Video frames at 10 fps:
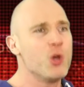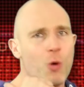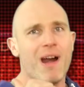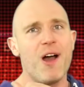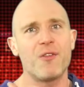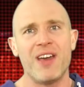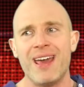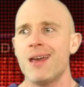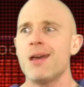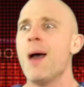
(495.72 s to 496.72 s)
You're out of
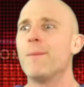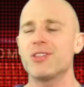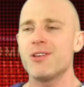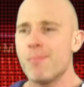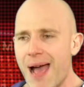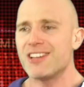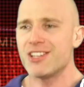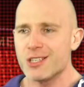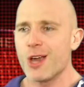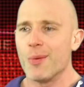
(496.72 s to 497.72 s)
here, but the match
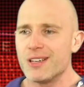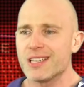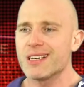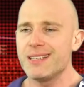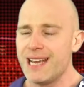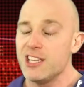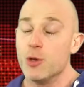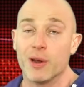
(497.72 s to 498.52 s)
is going to continue.